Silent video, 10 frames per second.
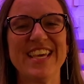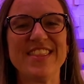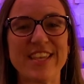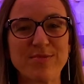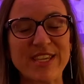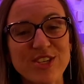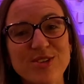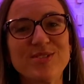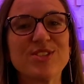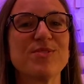Then we
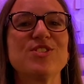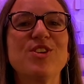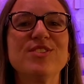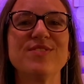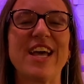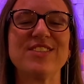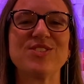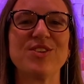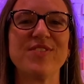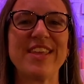used the results of that
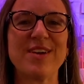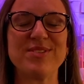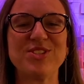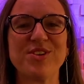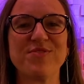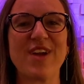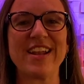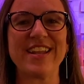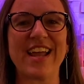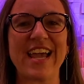survey that we took
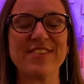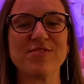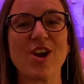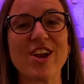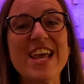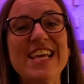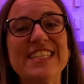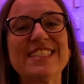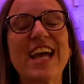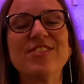Friday night for our
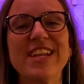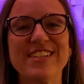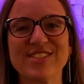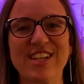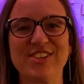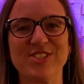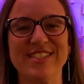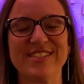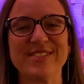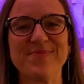Saturday
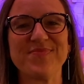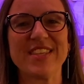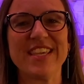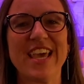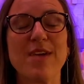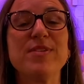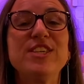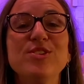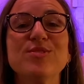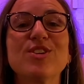discussions, and we
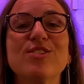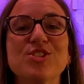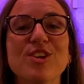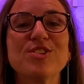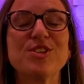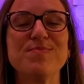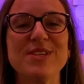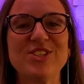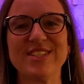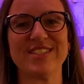used our church
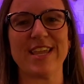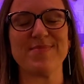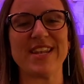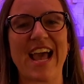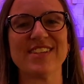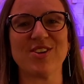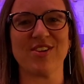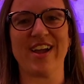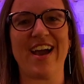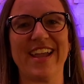mission statement as our
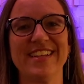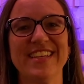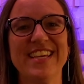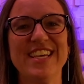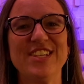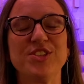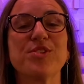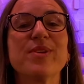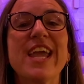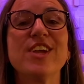guide to
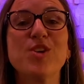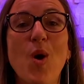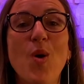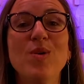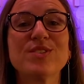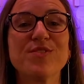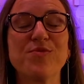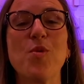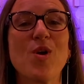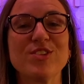create goals
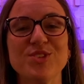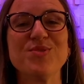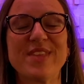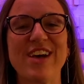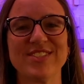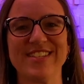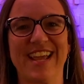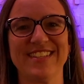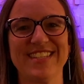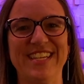for
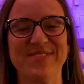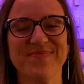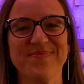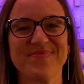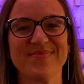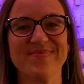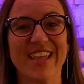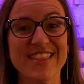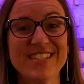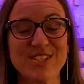2019.
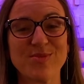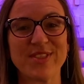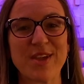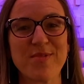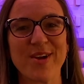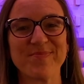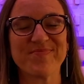And this is what they were.